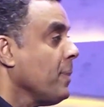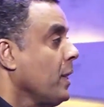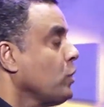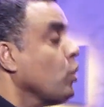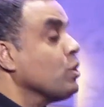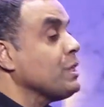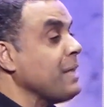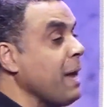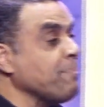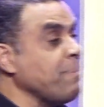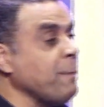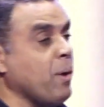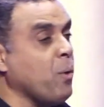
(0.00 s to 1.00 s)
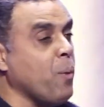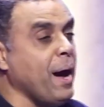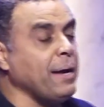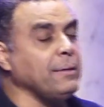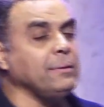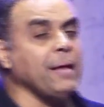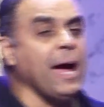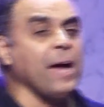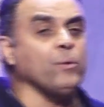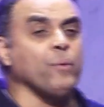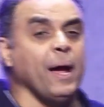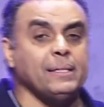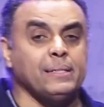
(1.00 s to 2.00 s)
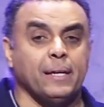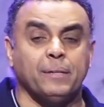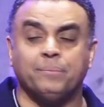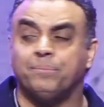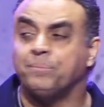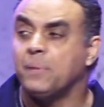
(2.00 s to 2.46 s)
So step number one, are you writing?